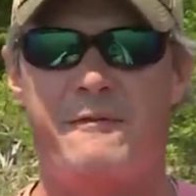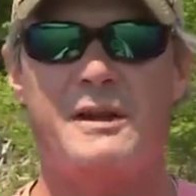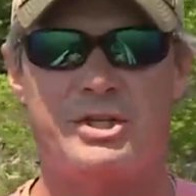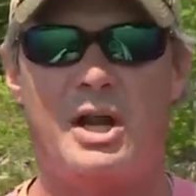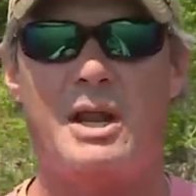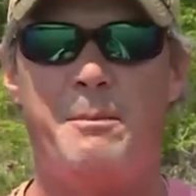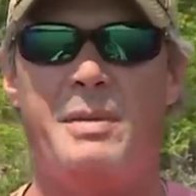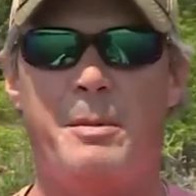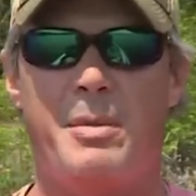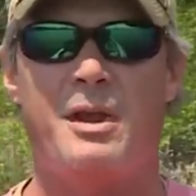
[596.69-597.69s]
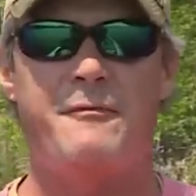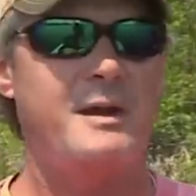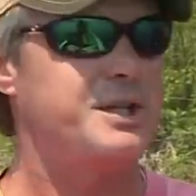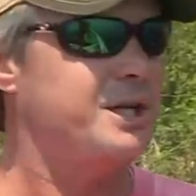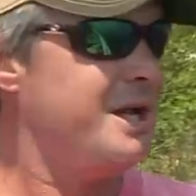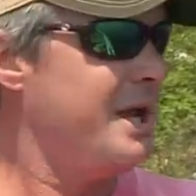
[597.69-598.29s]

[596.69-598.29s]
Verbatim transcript: fish on it, big fish.